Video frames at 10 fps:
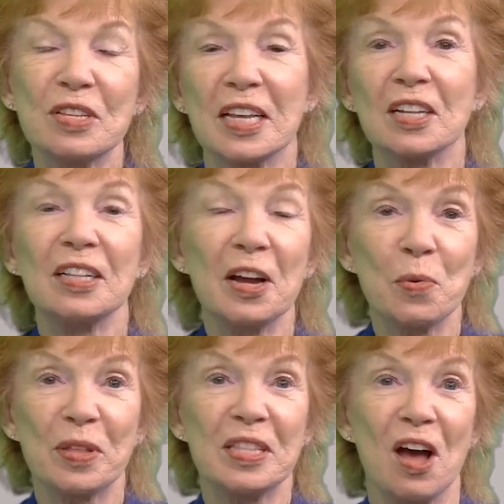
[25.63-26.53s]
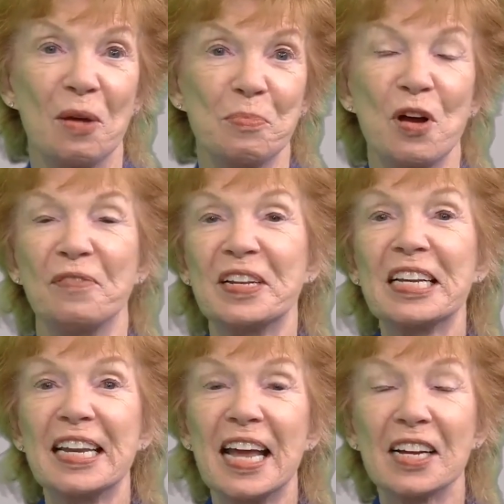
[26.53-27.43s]
Sinclair with Nonprofit
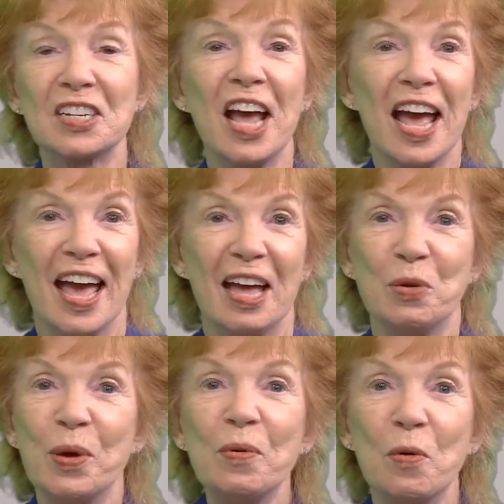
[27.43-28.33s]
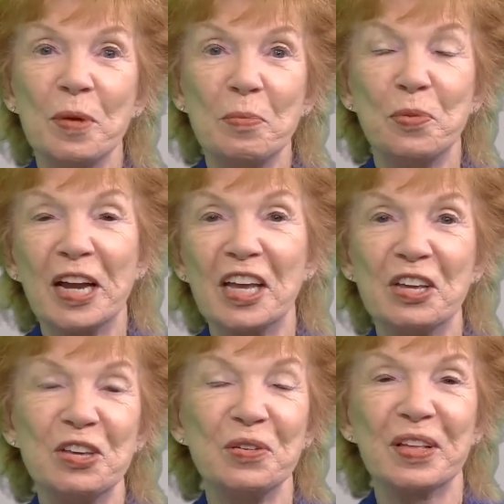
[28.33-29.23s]
Connect, and we will be
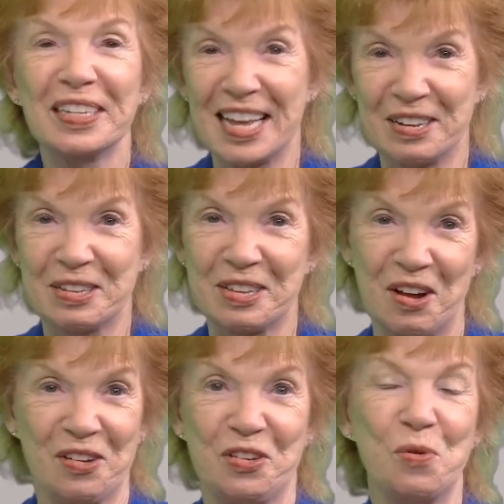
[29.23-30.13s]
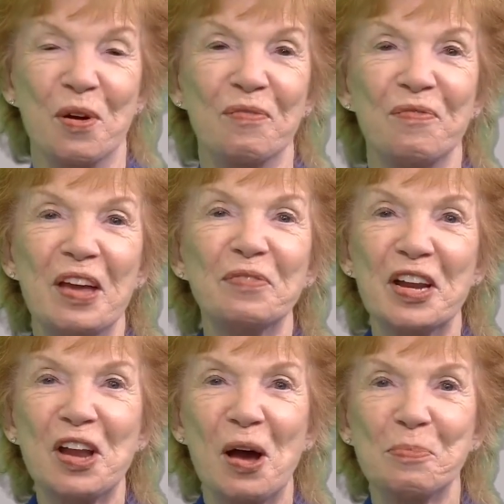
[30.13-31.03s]
bringing you the latest on your
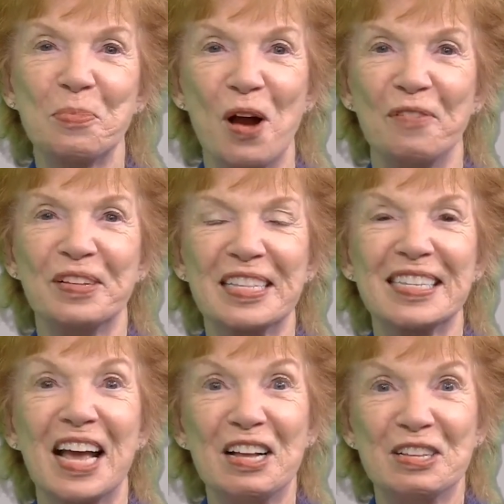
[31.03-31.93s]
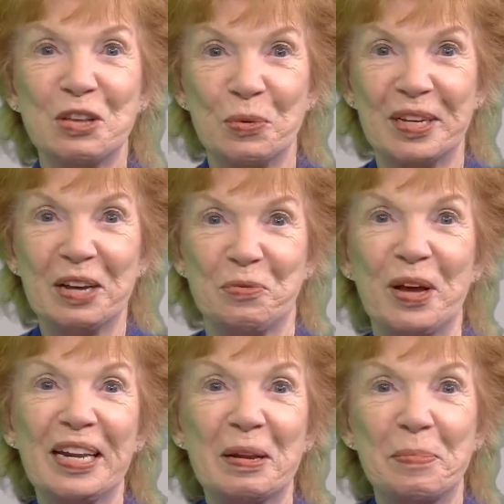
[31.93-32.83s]
favorite nonprofits. So get
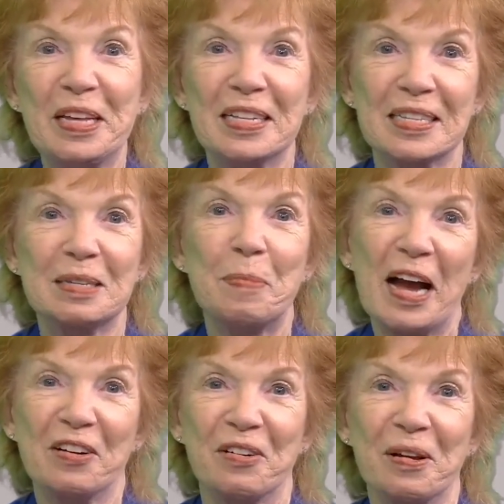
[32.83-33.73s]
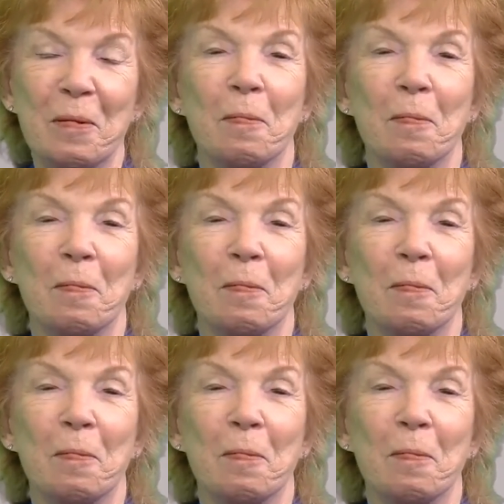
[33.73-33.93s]
ready to be inspired.